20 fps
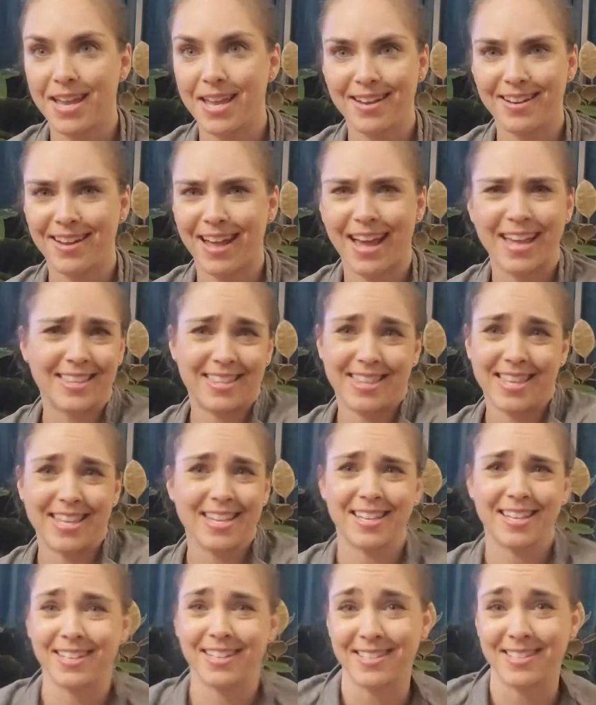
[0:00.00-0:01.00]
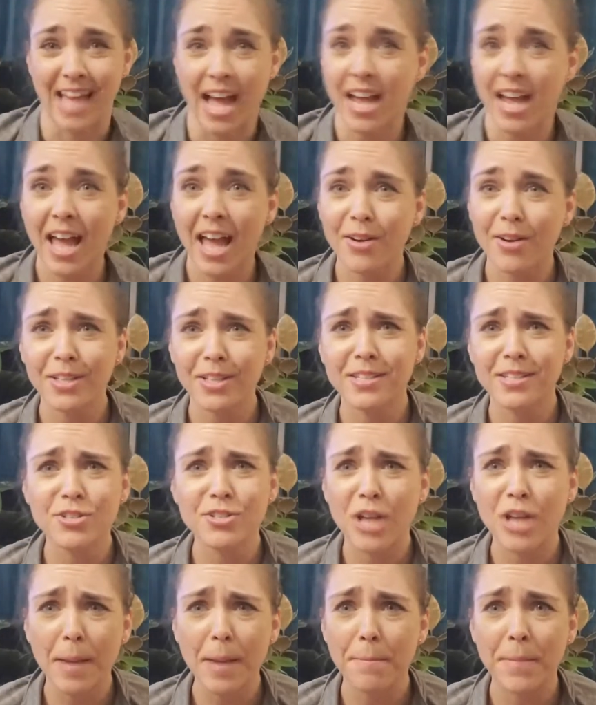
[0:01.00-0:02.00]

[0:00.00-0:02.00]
And I think, does that count as a jam